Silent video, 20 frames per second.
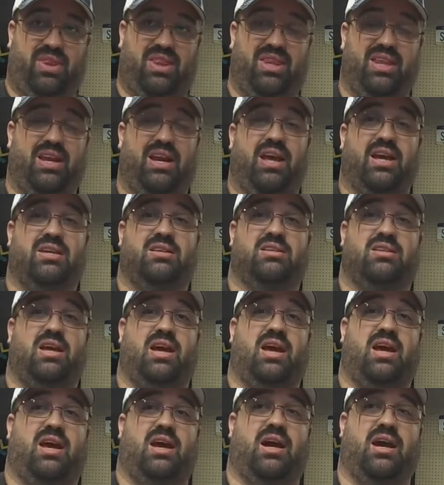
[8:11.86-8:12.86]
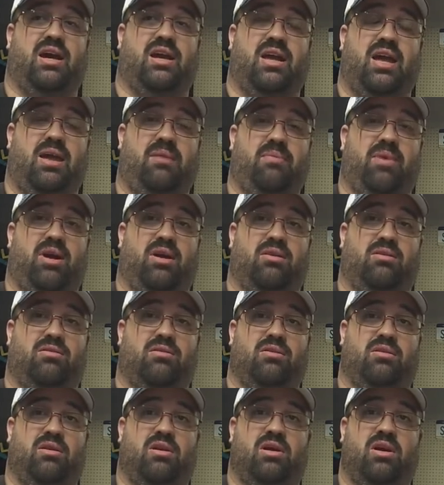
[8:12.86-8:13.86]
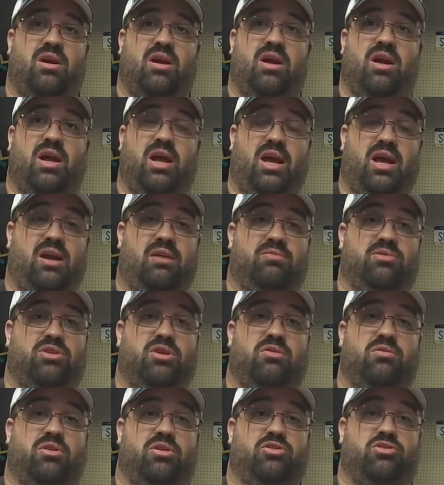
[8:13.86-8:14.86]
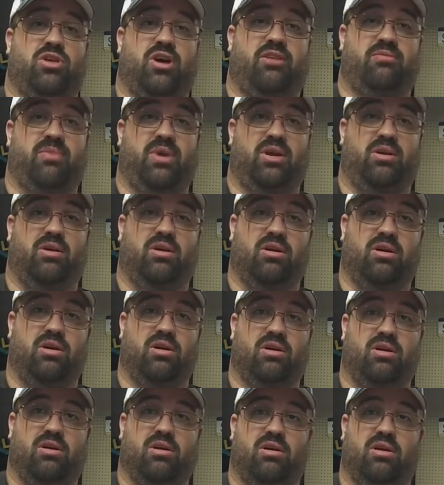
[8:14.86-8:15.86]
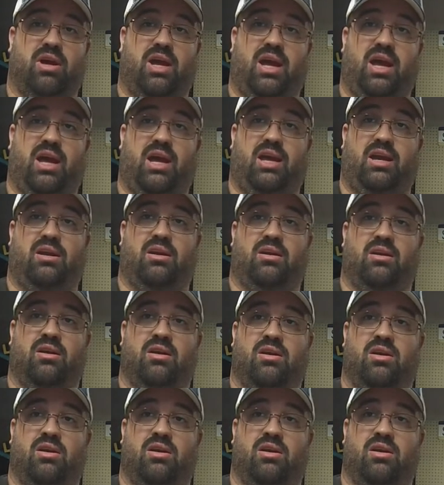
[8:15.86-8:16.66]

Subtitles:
the next day I came out and I was going to drive my car, and